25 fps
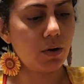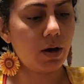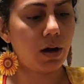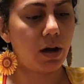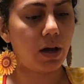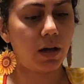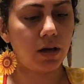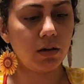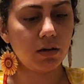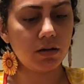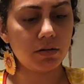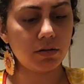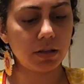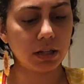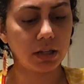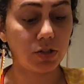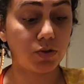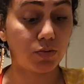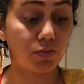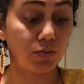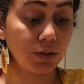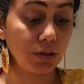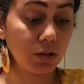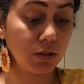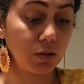Okay, that's
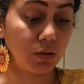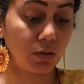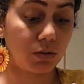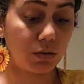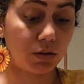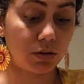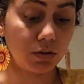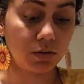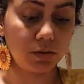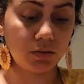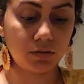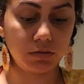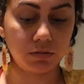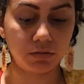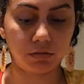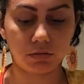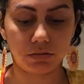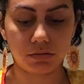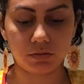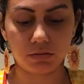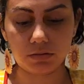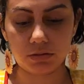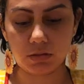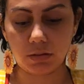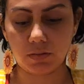really cool.
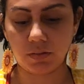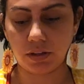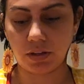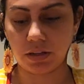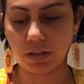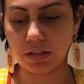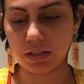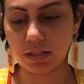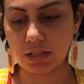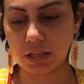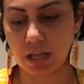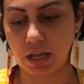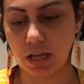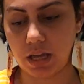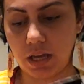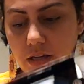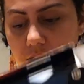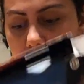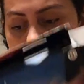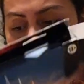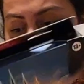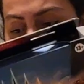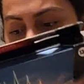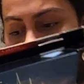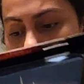If that is the
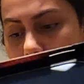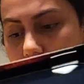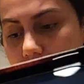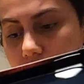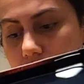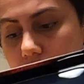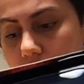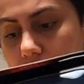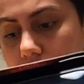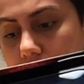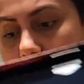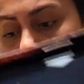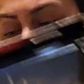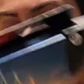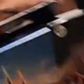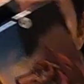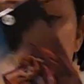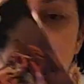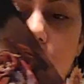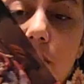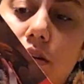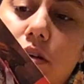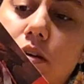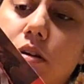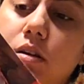case.
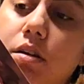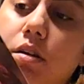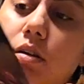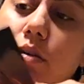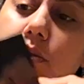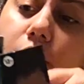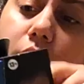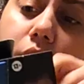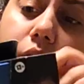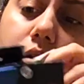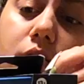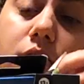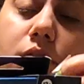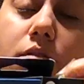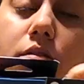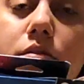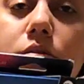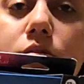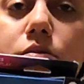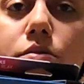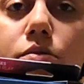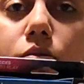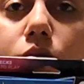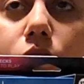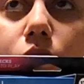Okay.
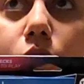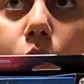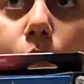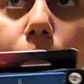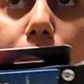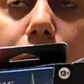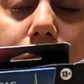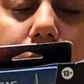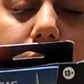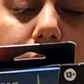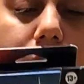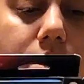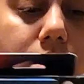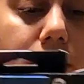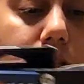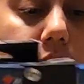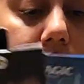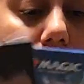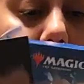Let me open this.